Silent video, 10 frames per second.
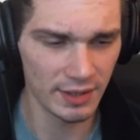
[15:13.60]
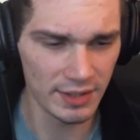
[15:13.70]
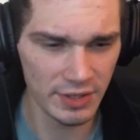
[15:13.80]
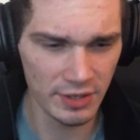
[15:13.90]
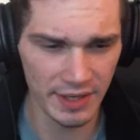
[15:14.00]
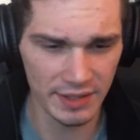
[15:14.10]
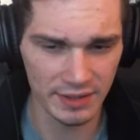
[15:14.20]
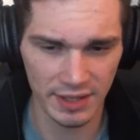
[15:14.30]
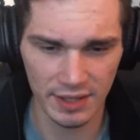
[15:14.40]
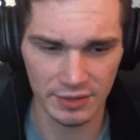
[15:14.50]
let's go ahead
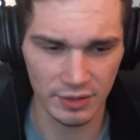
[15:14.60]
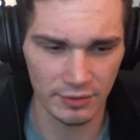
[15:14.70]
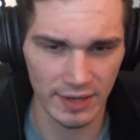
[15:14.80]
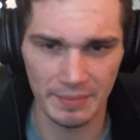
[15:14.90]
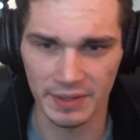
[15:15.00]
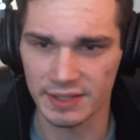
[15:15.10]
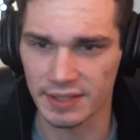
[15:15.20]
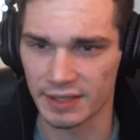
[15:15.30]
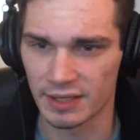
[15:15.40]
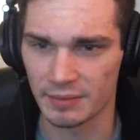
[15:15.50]
and kind of start wrapping this
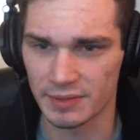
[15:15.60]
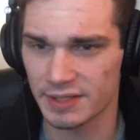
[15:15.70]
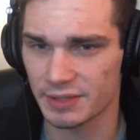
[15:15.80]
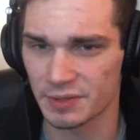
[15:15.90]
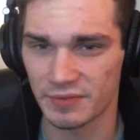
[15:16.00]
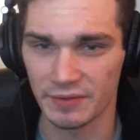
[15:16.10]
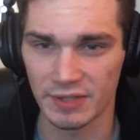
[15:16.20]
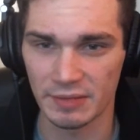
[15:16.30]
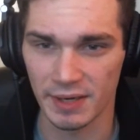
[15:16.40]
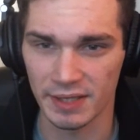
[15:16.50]
thing up, because it's almost
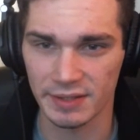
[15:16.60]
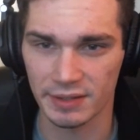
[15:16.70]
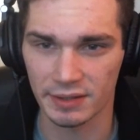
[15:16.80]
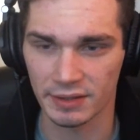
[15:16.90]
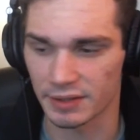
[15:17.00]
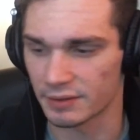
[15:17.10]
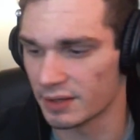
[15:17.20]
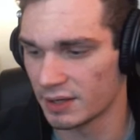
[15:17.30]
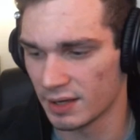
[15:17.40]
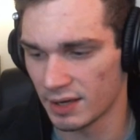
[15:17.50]
15 minutes long, and
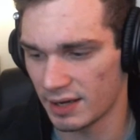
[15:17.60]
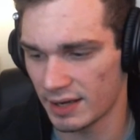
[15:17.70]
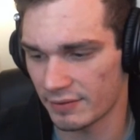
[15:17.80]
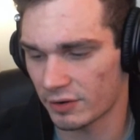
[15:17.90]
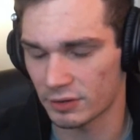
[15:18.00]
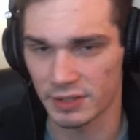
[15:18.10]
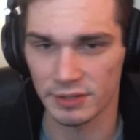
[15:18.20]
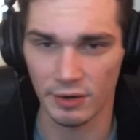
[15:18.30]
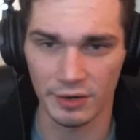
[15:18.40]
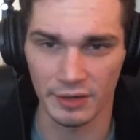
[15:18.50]
I have hardly
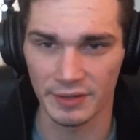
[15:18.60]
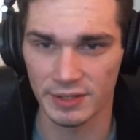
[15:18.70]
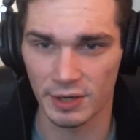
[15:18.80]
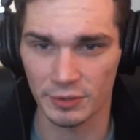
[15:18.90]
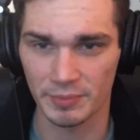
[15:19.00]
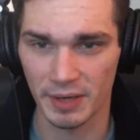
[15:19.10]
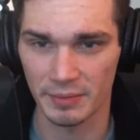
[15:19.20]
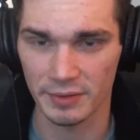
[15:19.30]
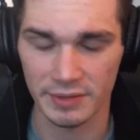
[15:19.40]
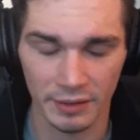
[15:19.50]
started on this Dr.
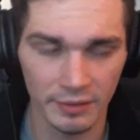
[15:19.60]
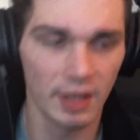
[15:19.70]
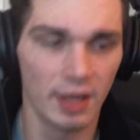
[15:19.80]
Pepper, so